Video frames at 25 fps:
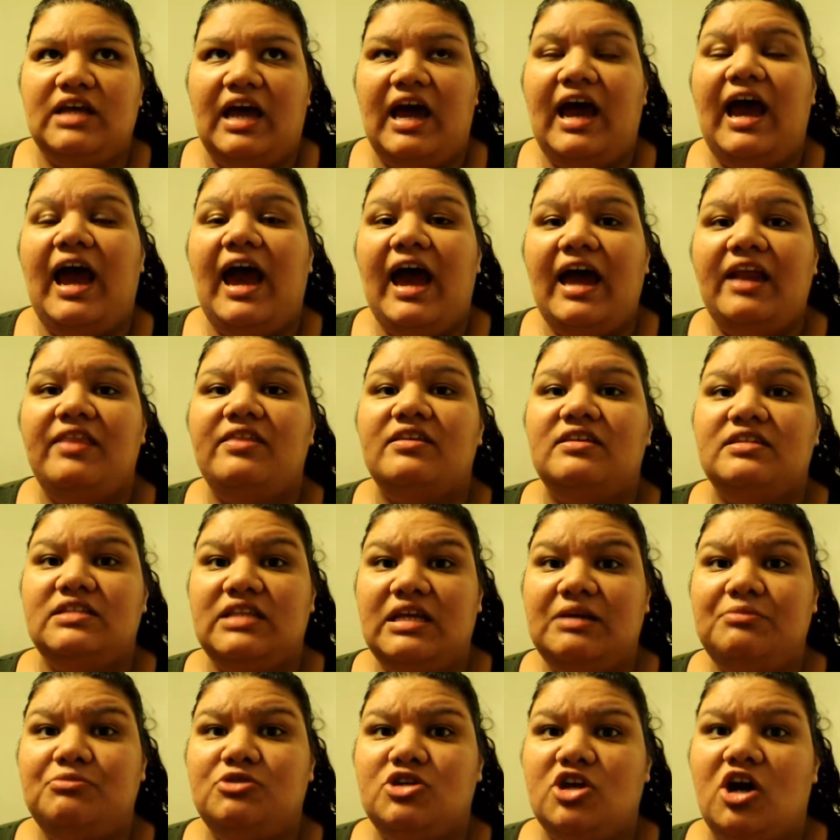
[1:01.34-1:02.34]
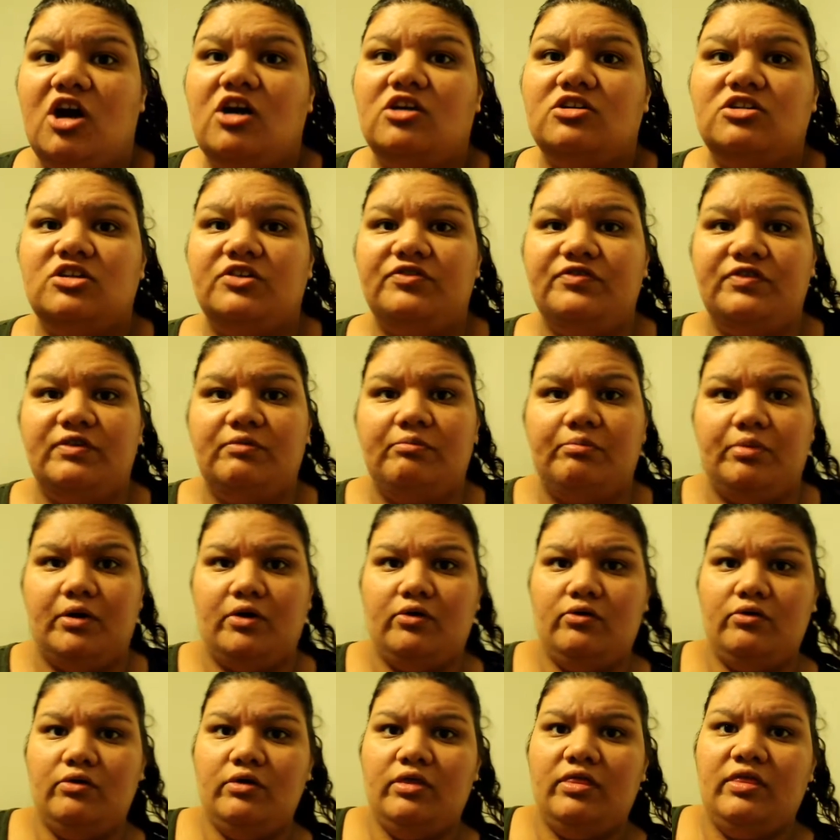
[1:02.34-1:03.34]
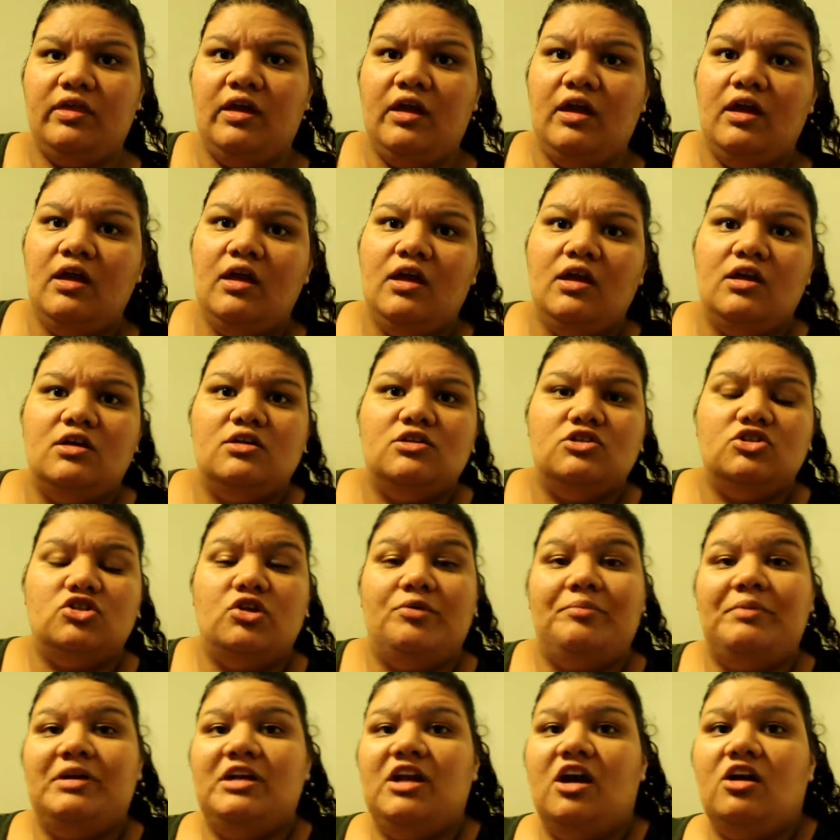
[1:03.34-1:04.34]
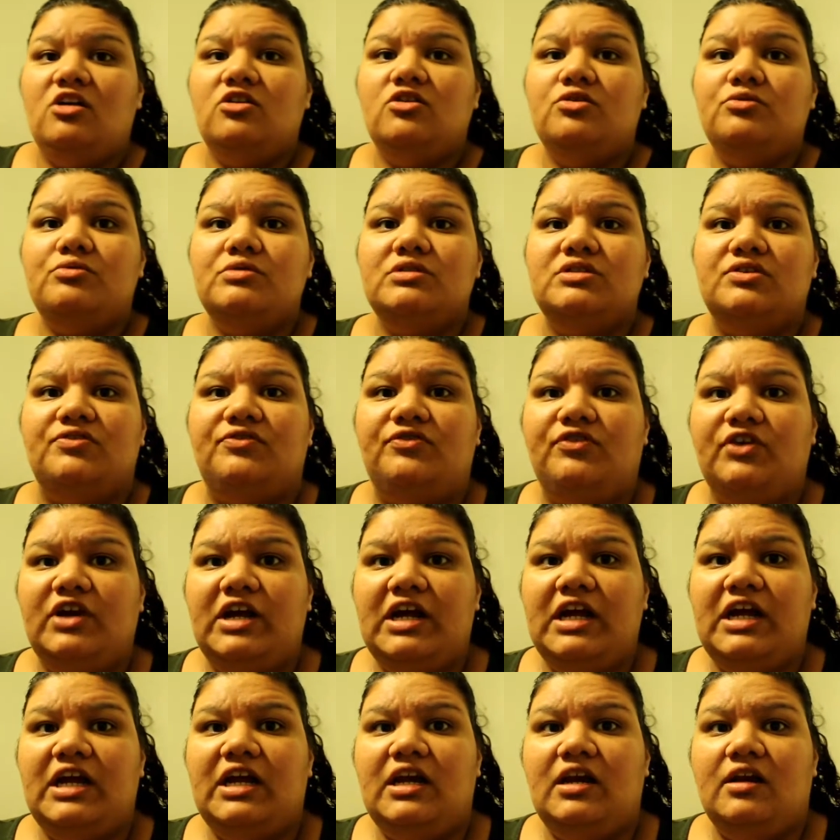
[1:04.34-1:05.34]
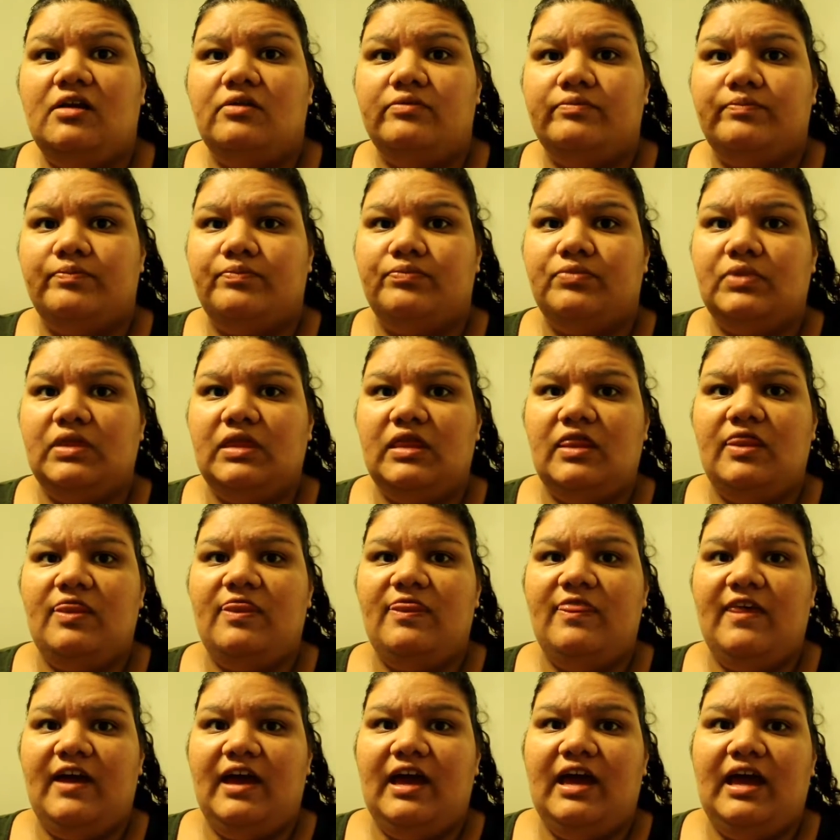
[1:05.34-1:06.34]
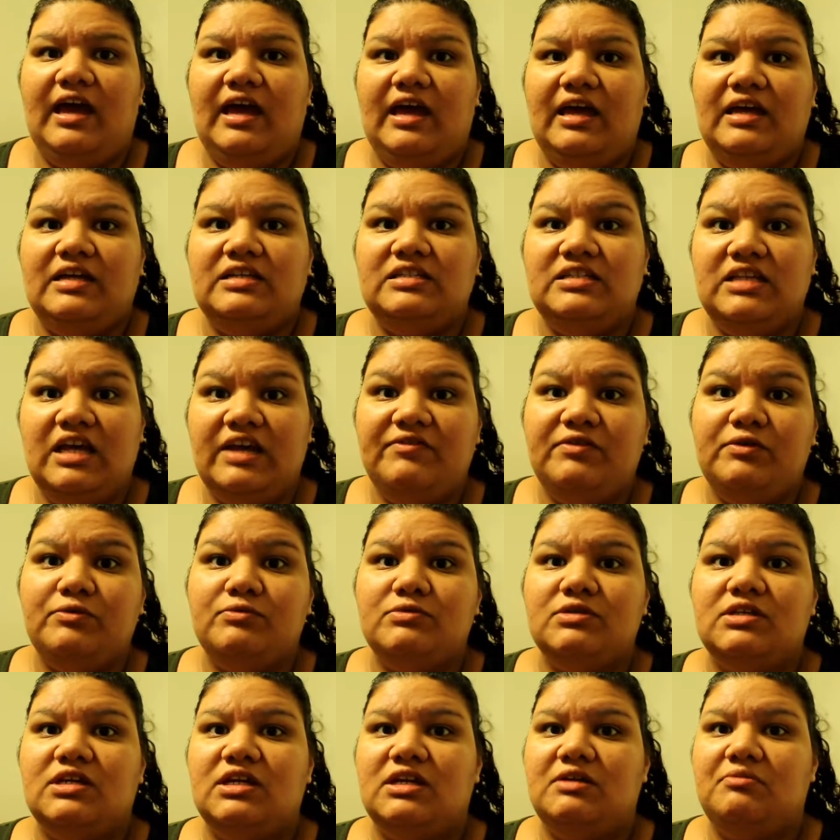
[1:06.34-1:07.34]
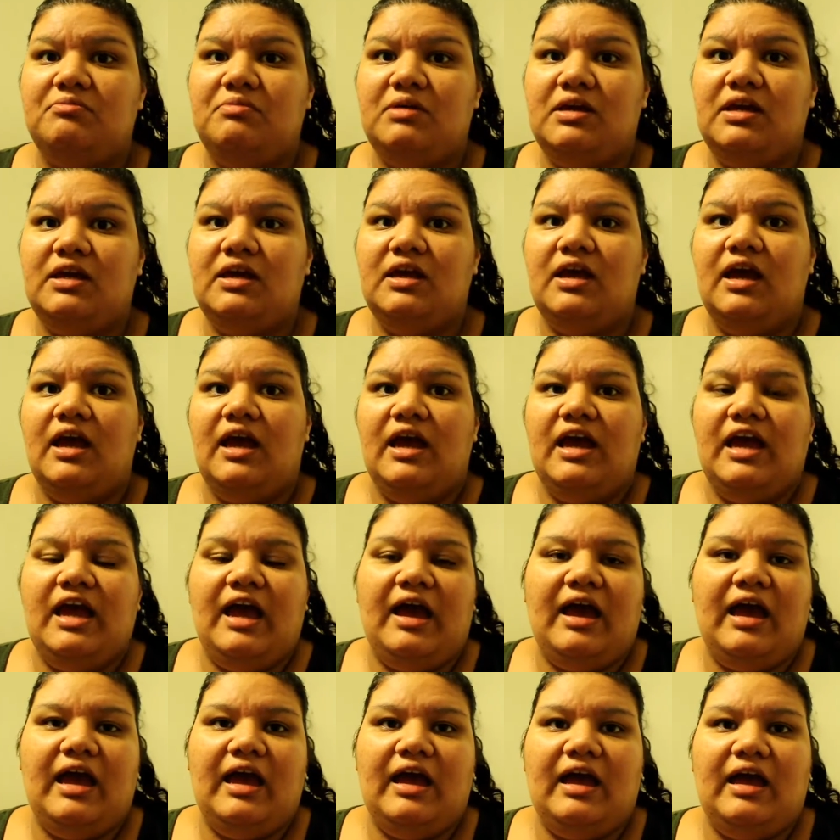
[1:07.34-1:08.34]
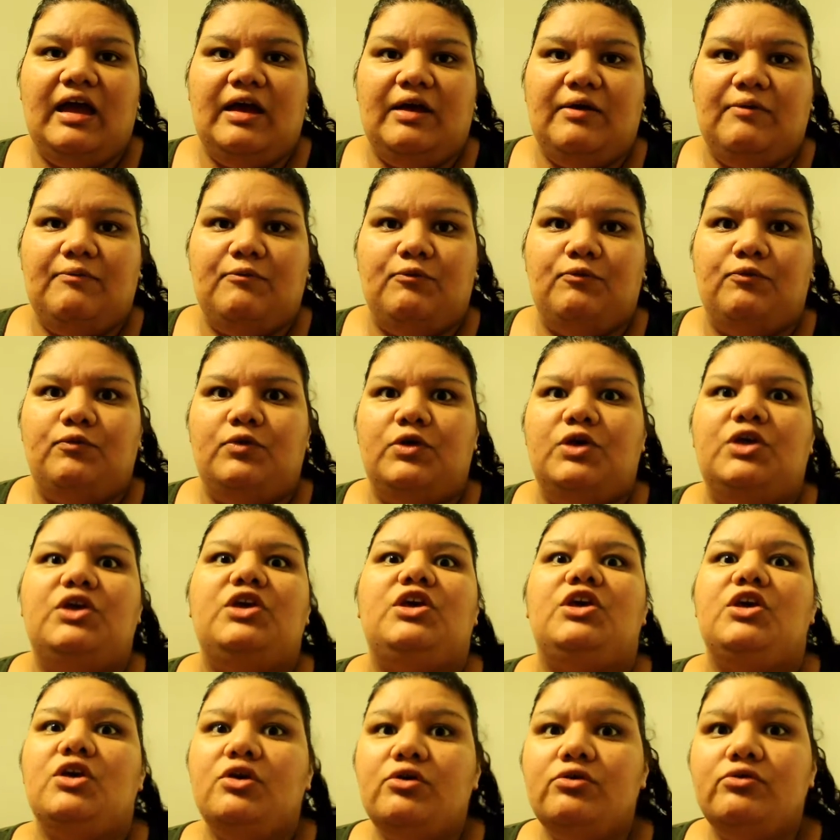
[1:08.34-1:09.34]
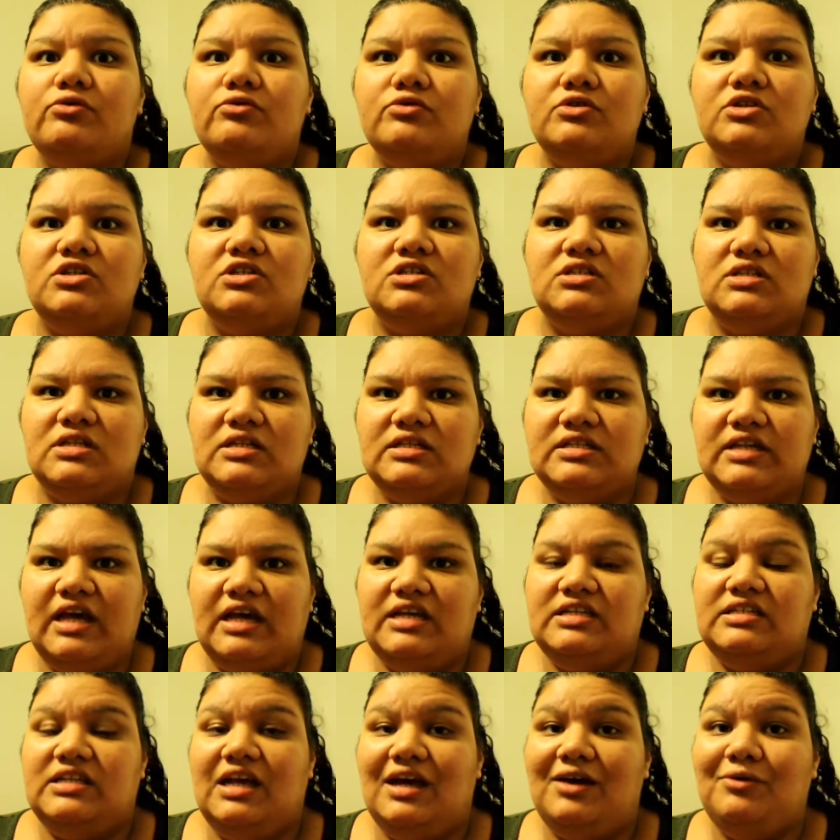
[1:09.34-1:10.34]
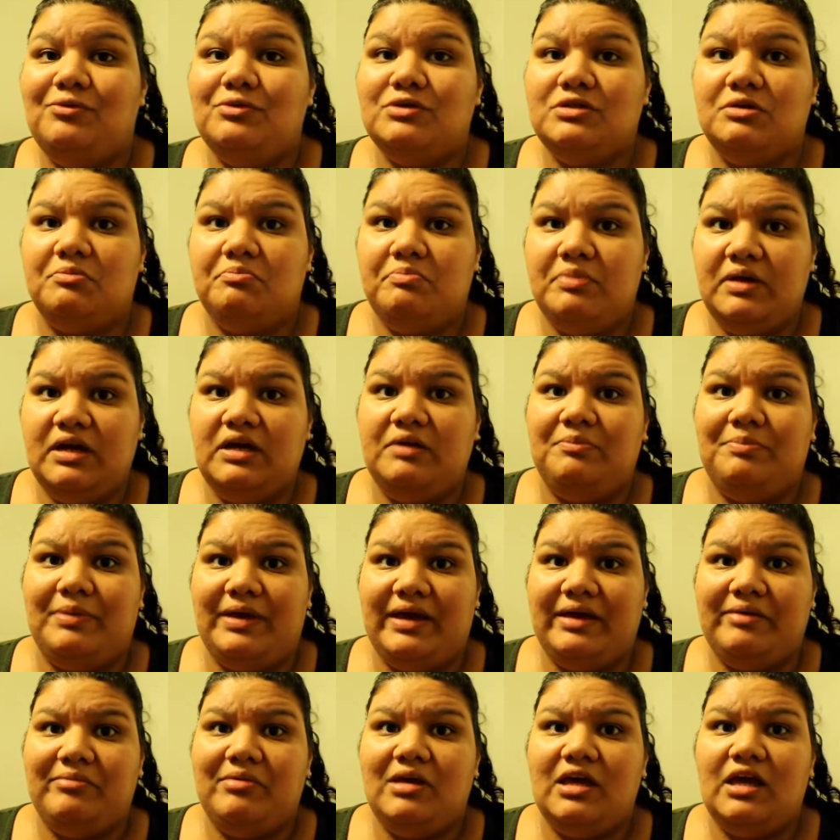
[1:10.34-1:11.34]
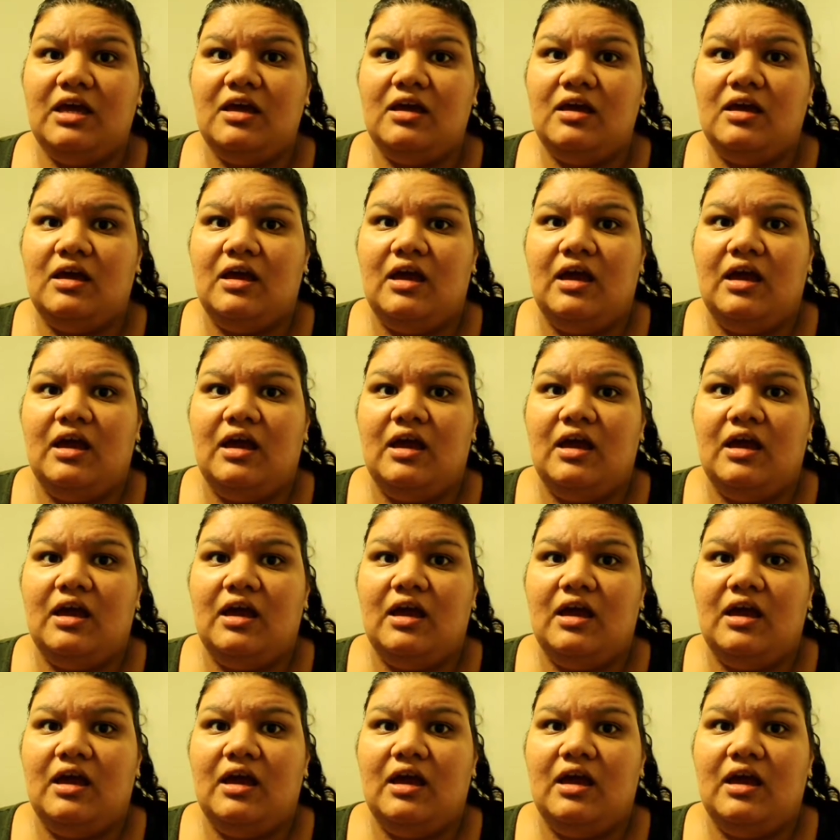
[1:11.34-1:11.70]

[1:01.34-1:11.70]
had the same doctor for both. So my doctor was afraid that Xavier was going to be huge since Isaiah was a big baby.